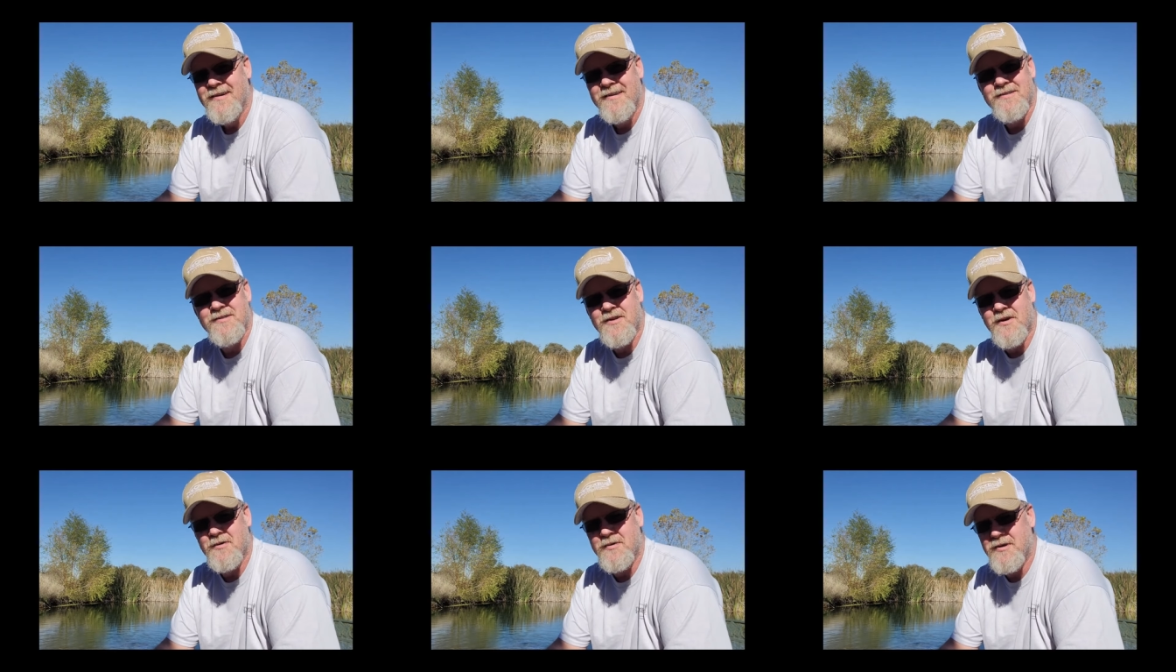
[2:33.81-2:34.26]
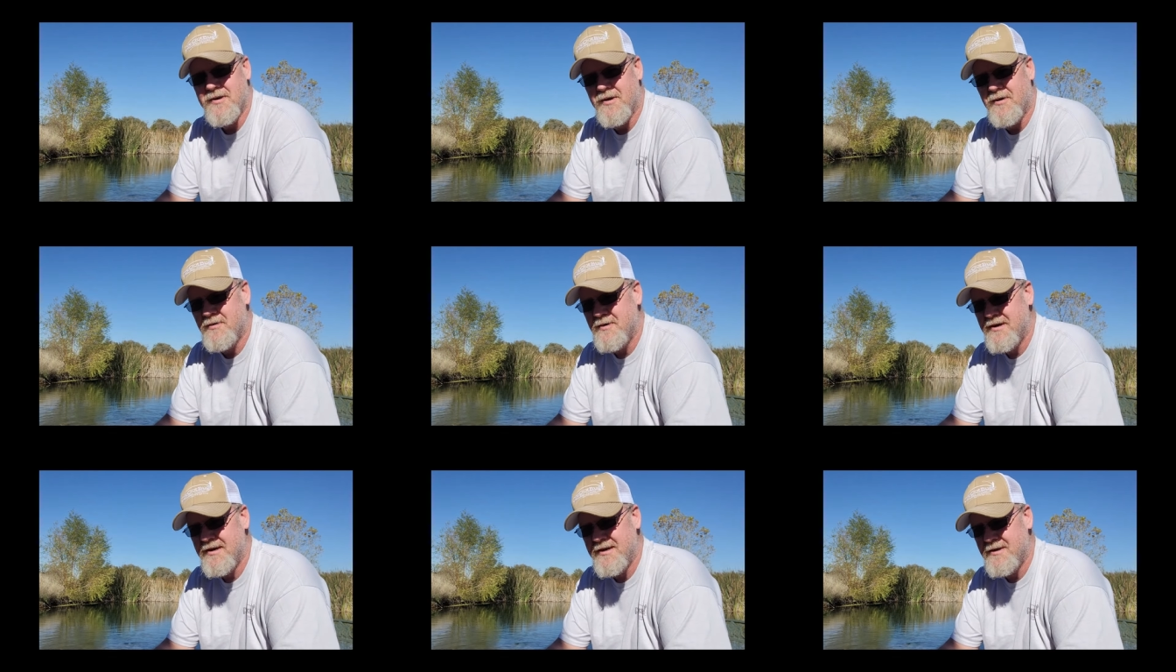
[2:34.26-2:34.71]
So, you
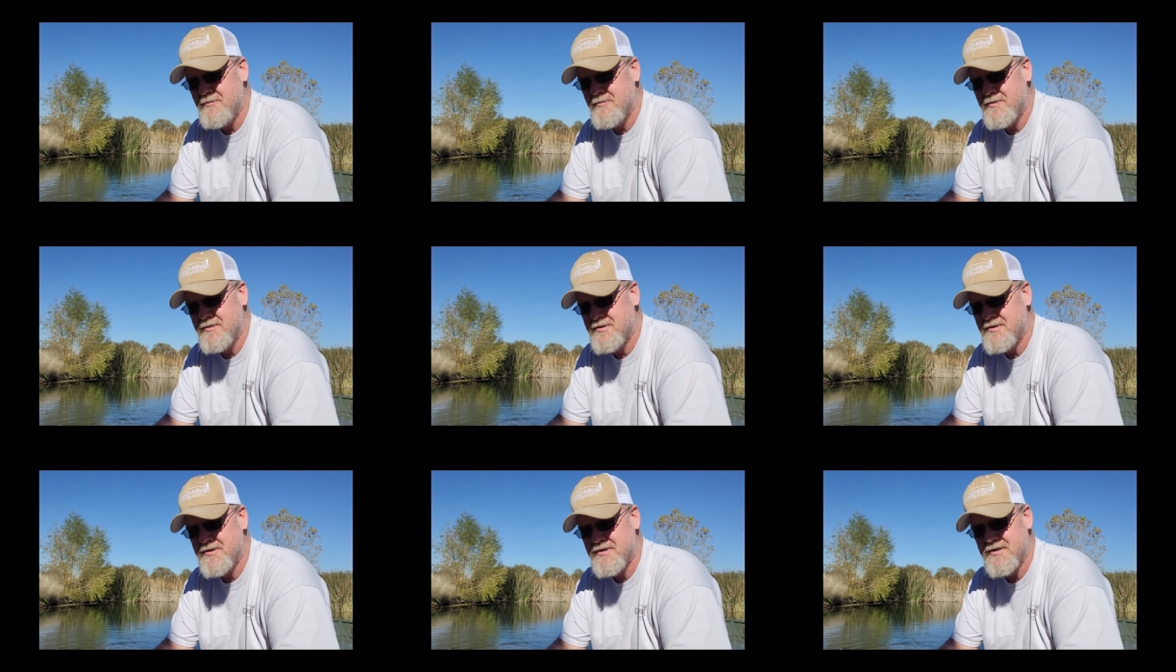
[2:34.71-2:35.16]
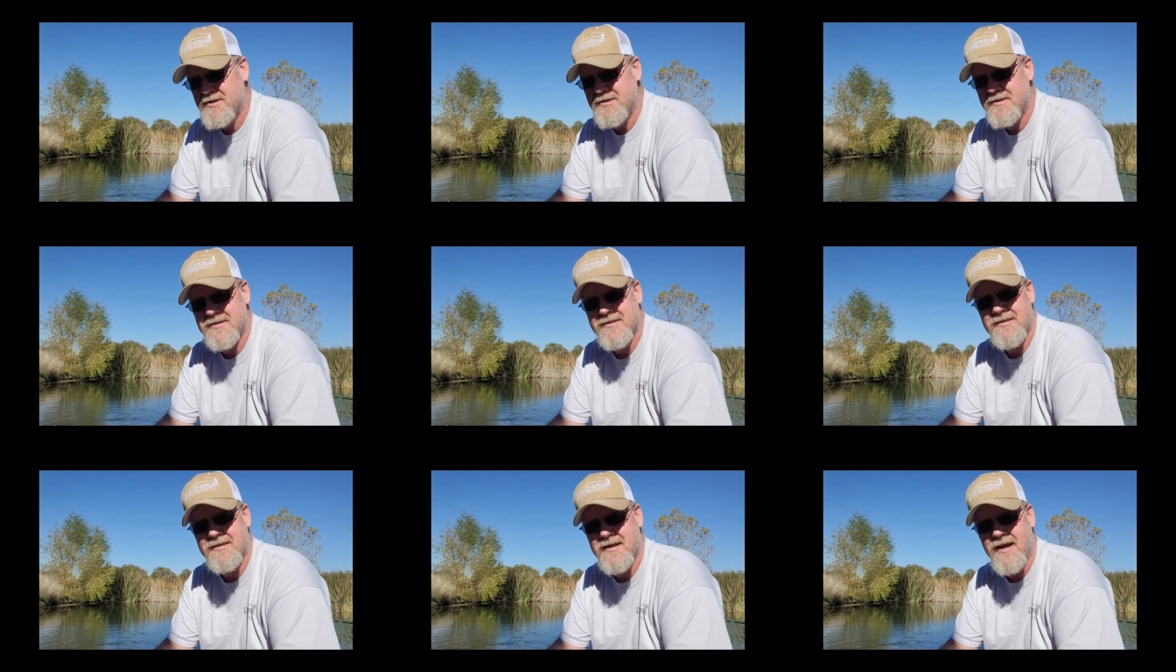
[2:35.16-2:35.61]
know, it was
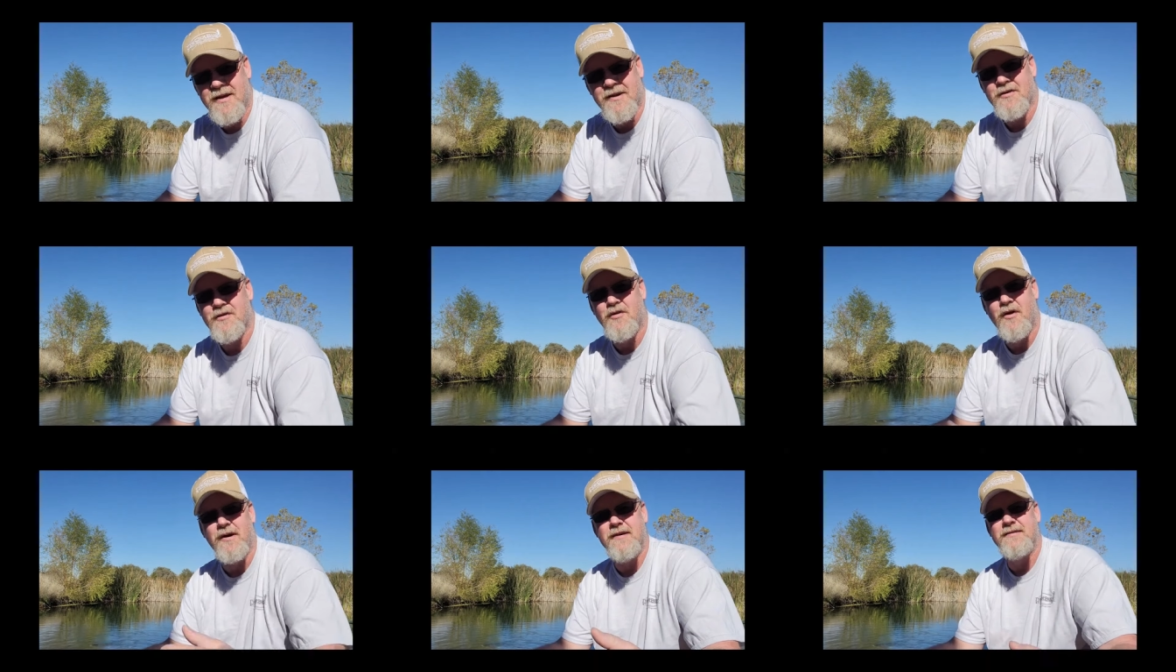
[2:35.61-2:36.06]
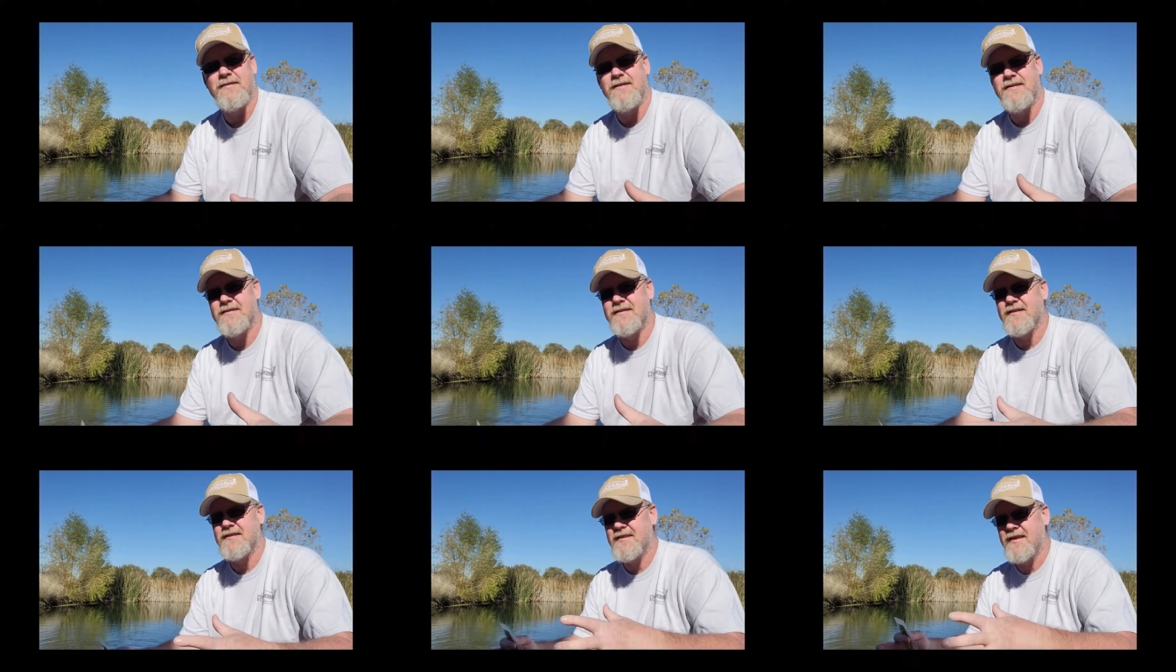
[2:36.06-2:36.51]
just kind of
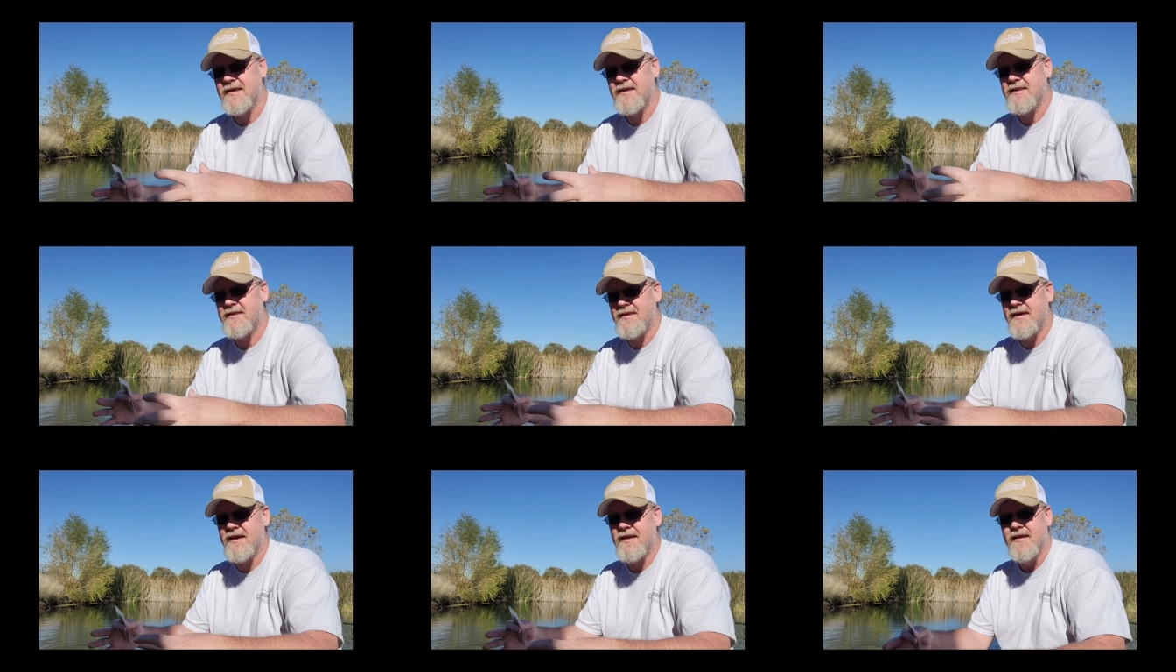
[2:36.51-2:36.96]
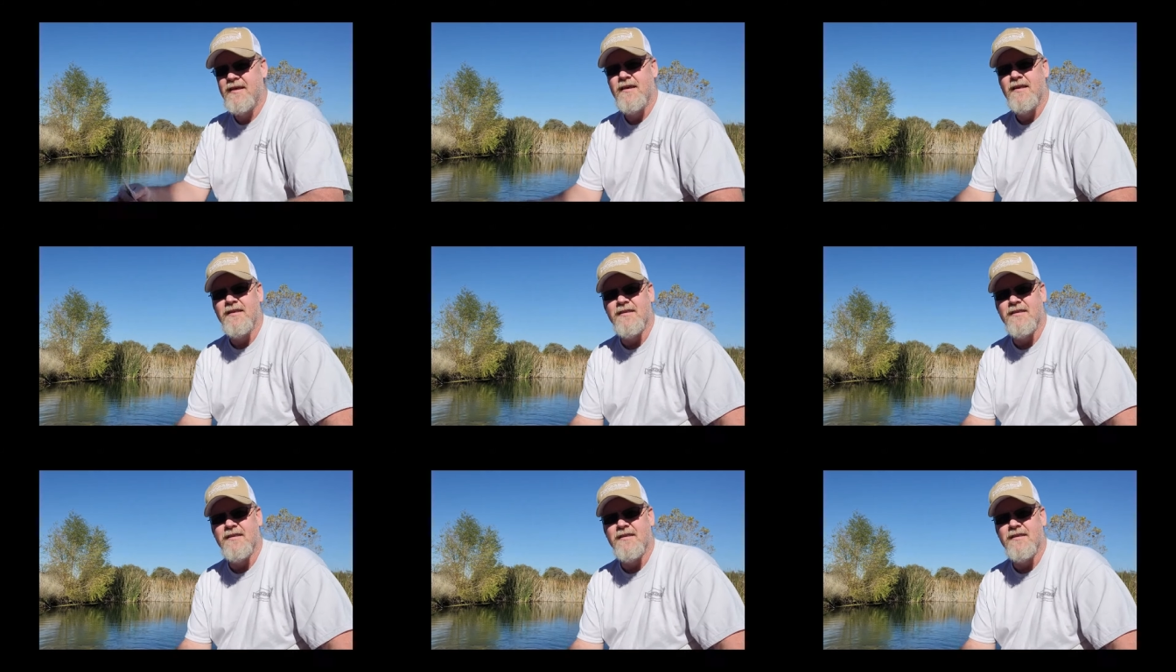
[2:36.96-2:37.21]
crazy to think that